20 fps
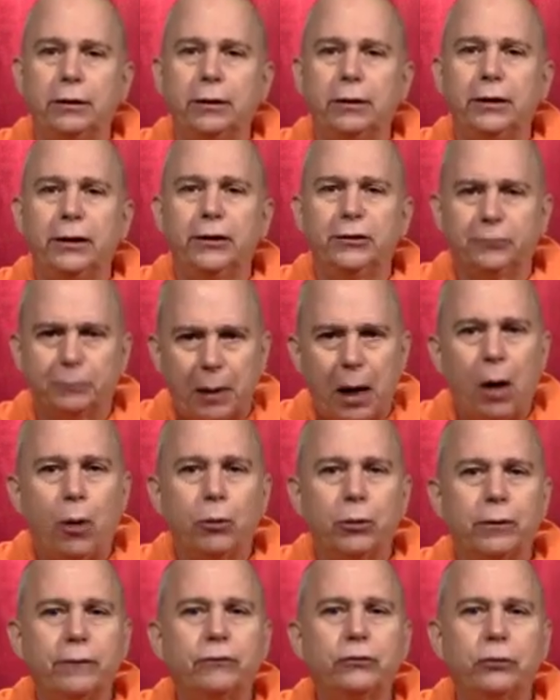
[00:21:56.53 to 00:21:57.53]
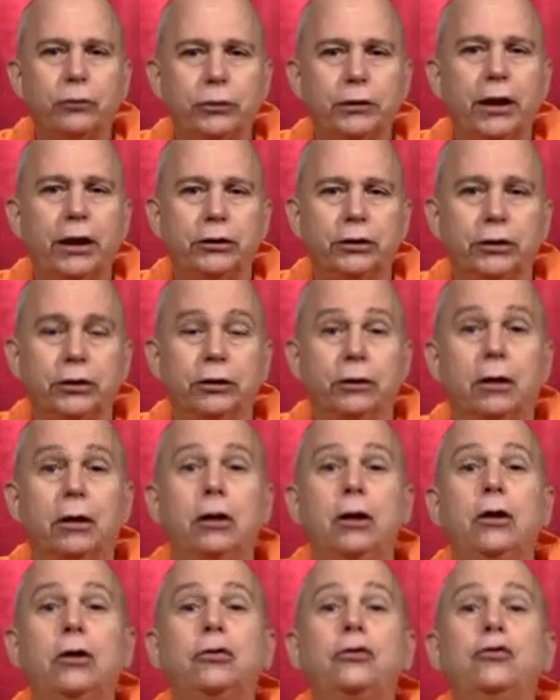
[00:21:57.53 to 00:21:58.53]
his power of creation,
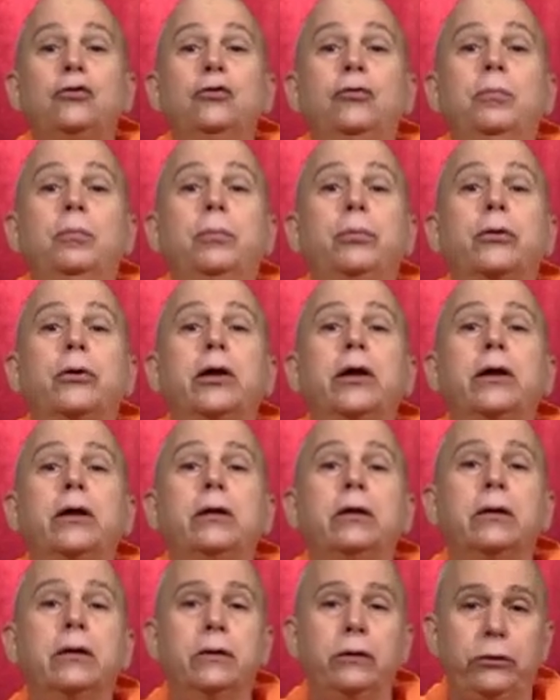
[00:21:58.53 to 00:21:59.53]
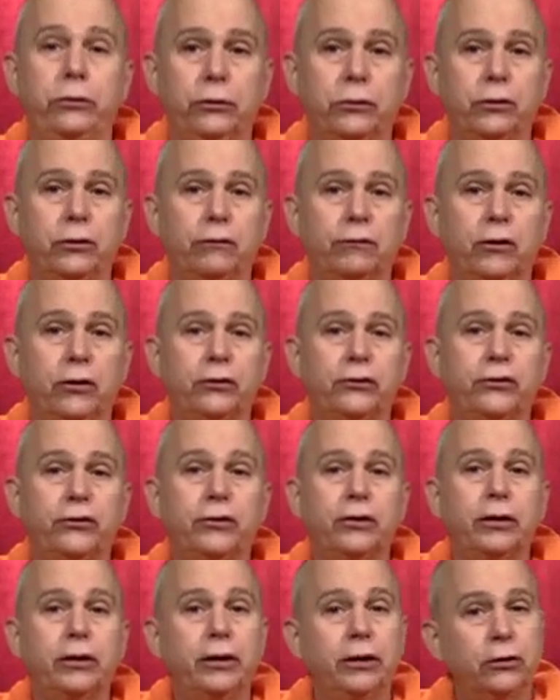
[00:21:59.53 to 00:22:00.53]
to bring the
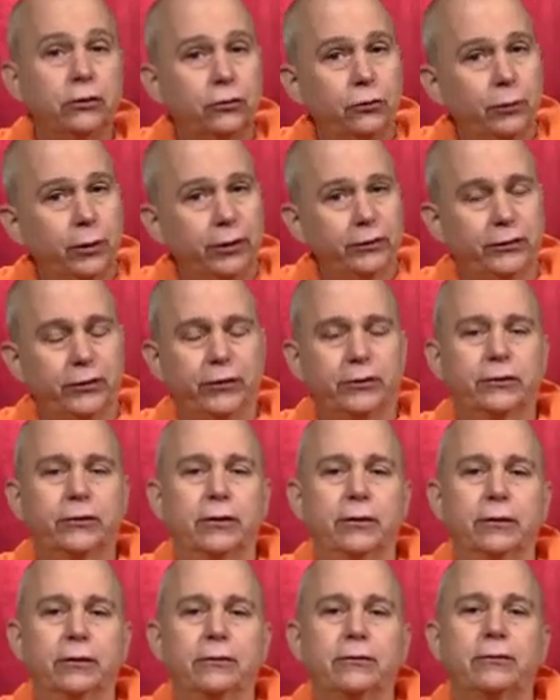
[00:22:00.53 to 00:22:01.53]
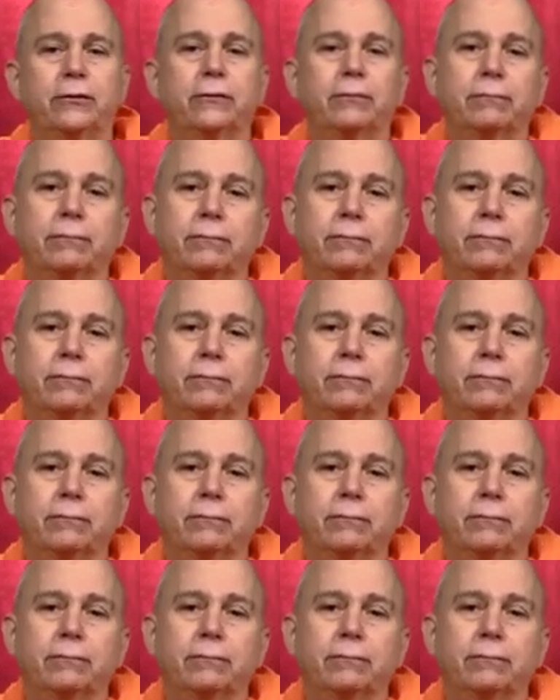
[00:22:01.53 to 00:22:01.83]
universe into existence.